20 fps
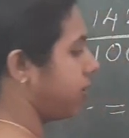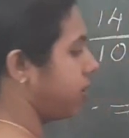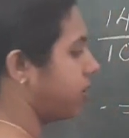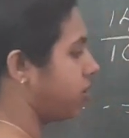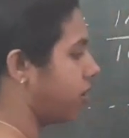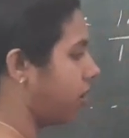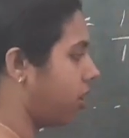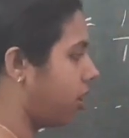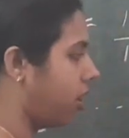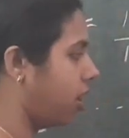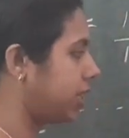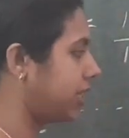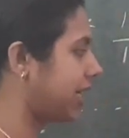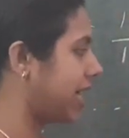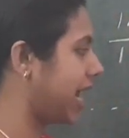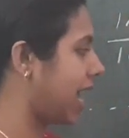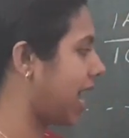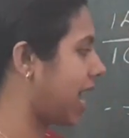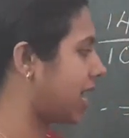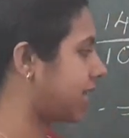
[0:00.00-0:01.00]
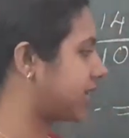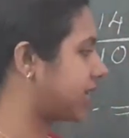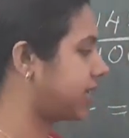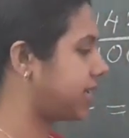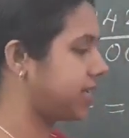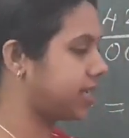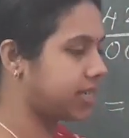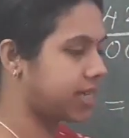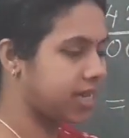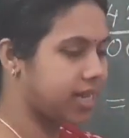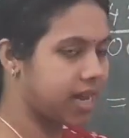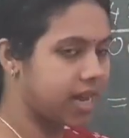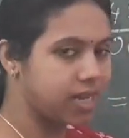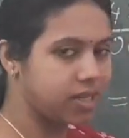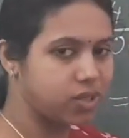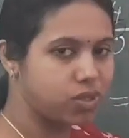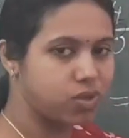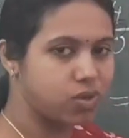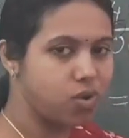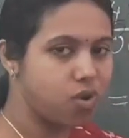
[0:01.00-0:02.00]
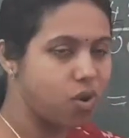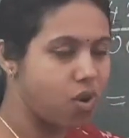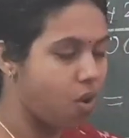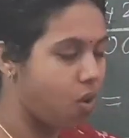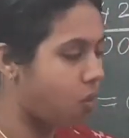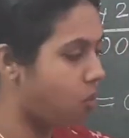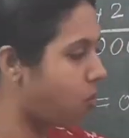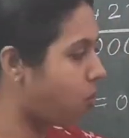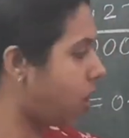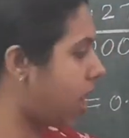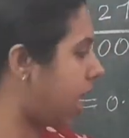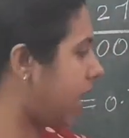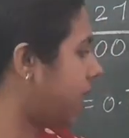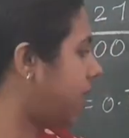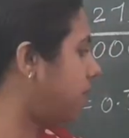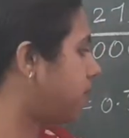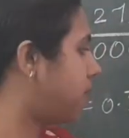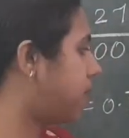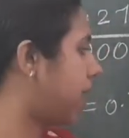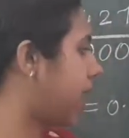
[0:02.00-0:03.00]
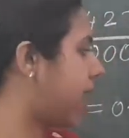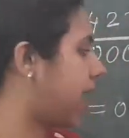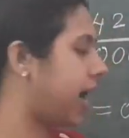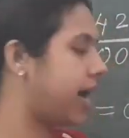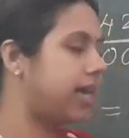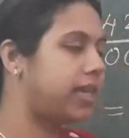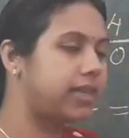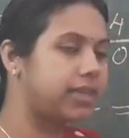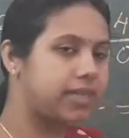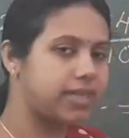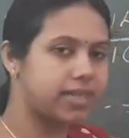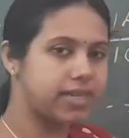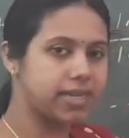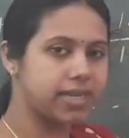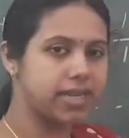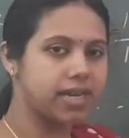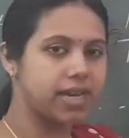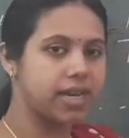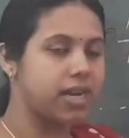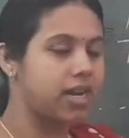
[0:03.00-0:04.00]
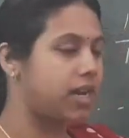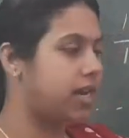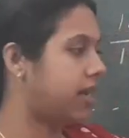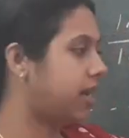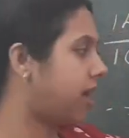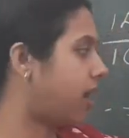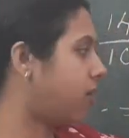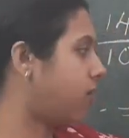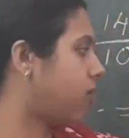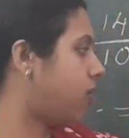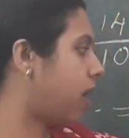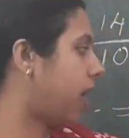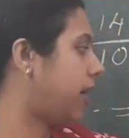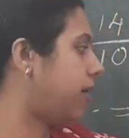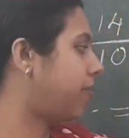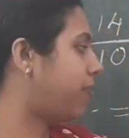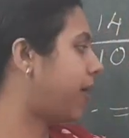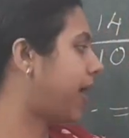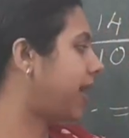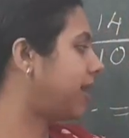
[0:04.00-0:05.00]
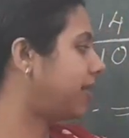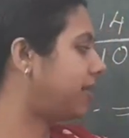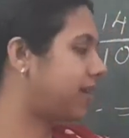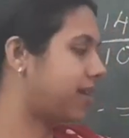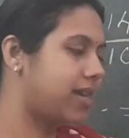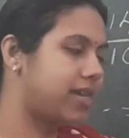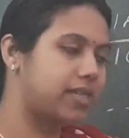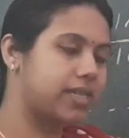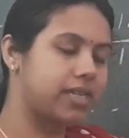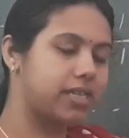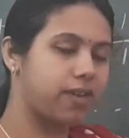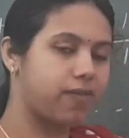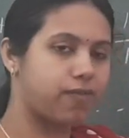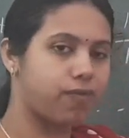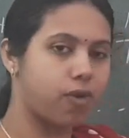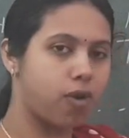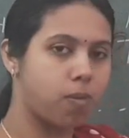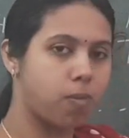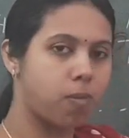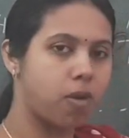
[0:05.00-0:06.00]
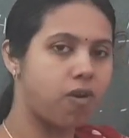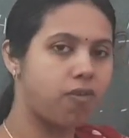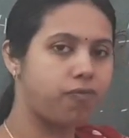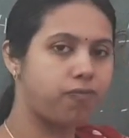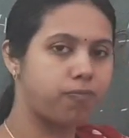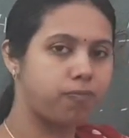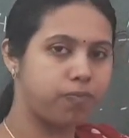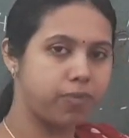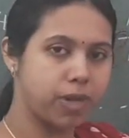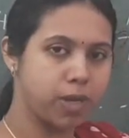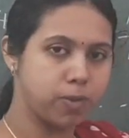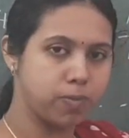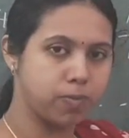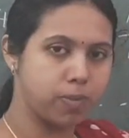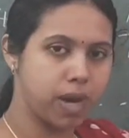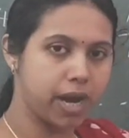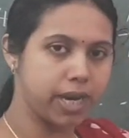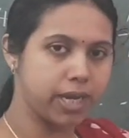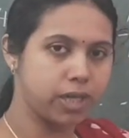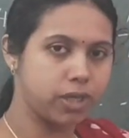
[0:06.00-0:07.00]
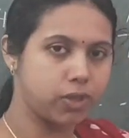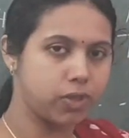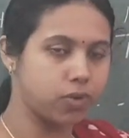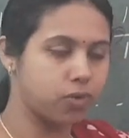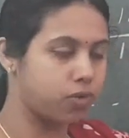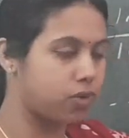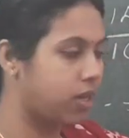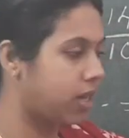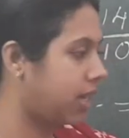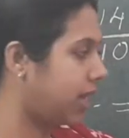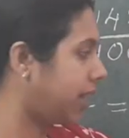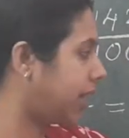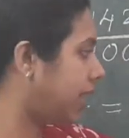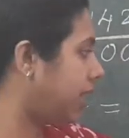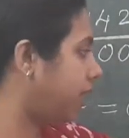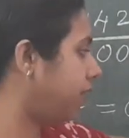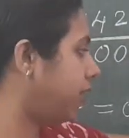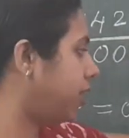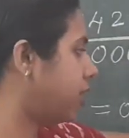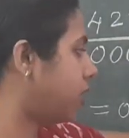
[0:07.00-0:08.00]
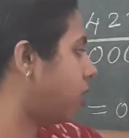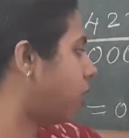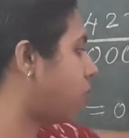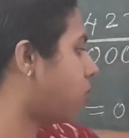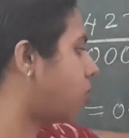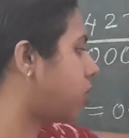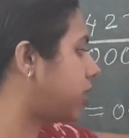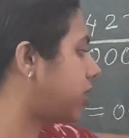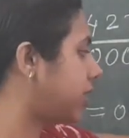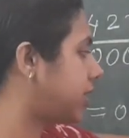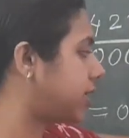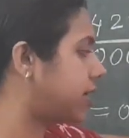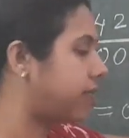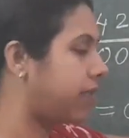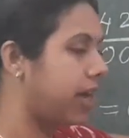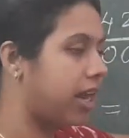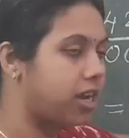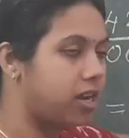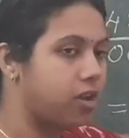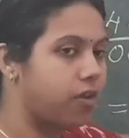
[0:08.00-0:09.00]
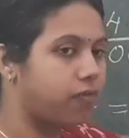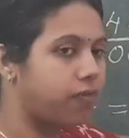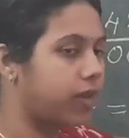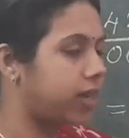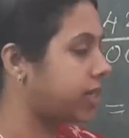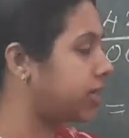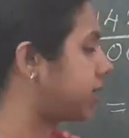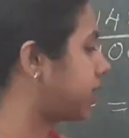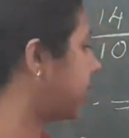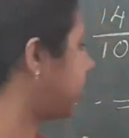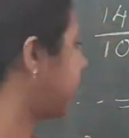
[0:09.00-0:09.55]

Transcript: We got x is equal to 1 by 3. Now 1 by 3 is in the form of p by q. Here we know what is the value of x.